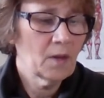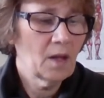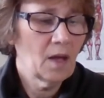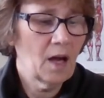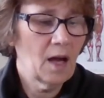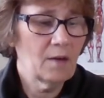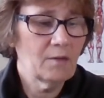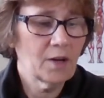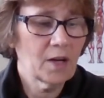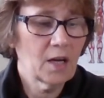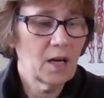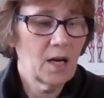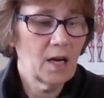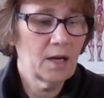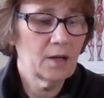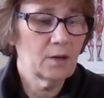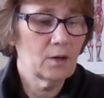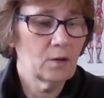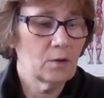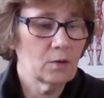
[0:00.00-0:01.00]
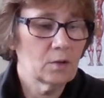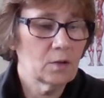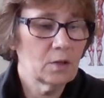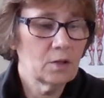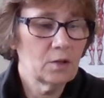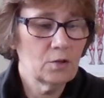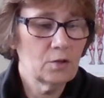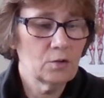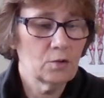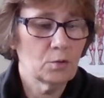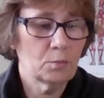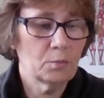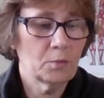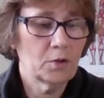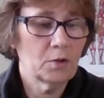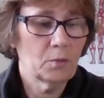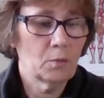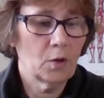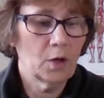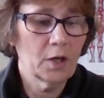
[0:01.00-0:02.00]
Avocado, cubed,
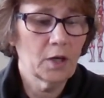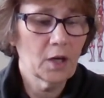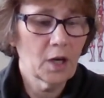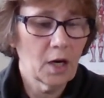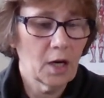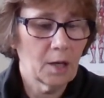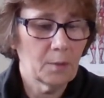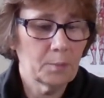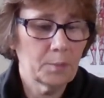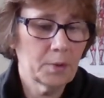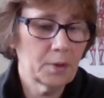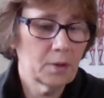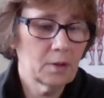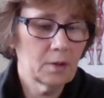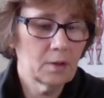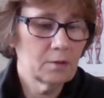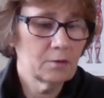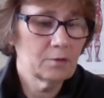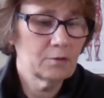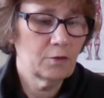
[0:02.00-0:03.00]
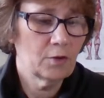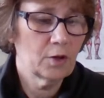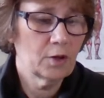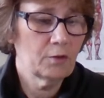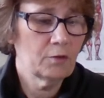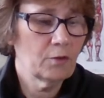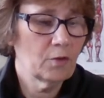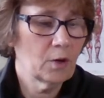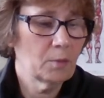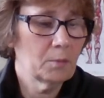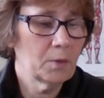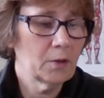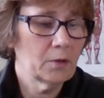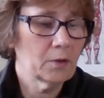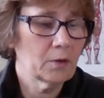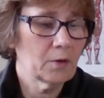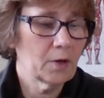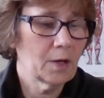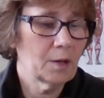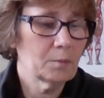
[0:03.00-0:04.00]
1 cup, 44
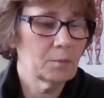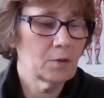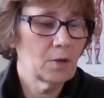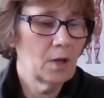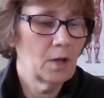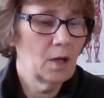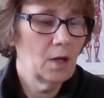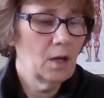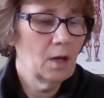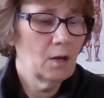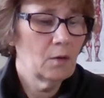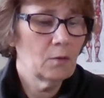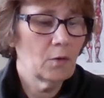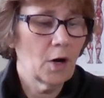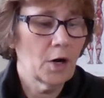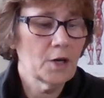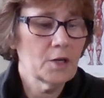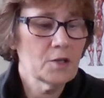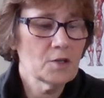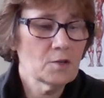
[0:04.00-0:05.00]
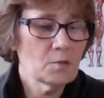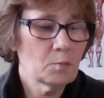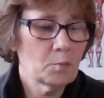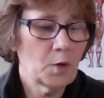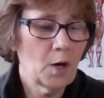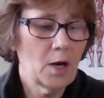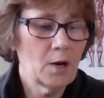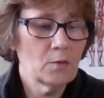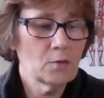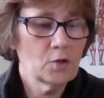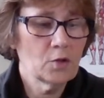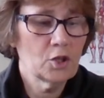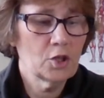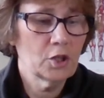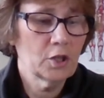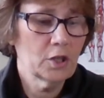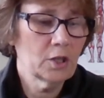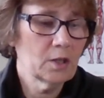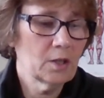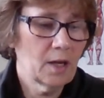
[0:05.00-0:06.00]
milligrams. Rice, brown
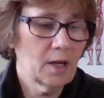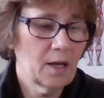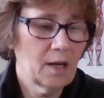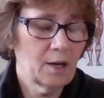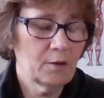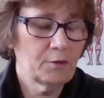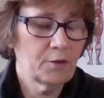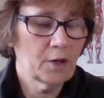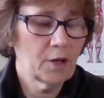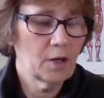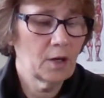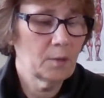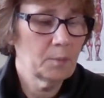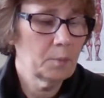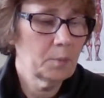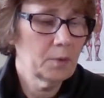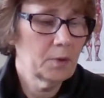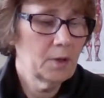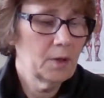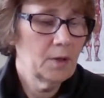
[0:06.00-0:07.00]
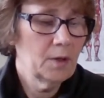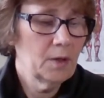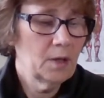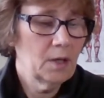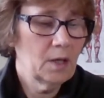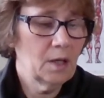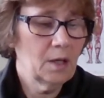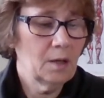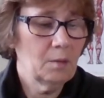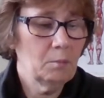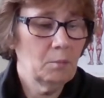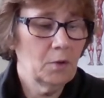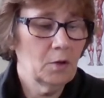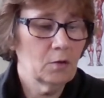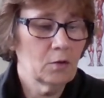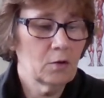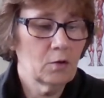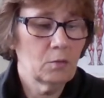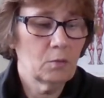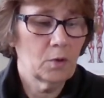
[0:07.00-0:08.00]
cooked, a 1/2 cup. And
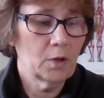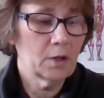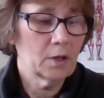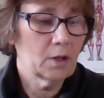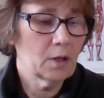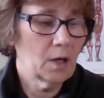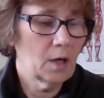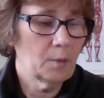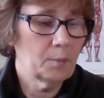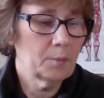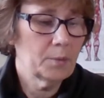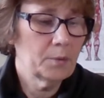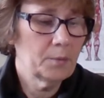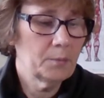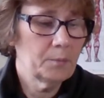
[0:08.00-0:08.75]
milk, 1 cup.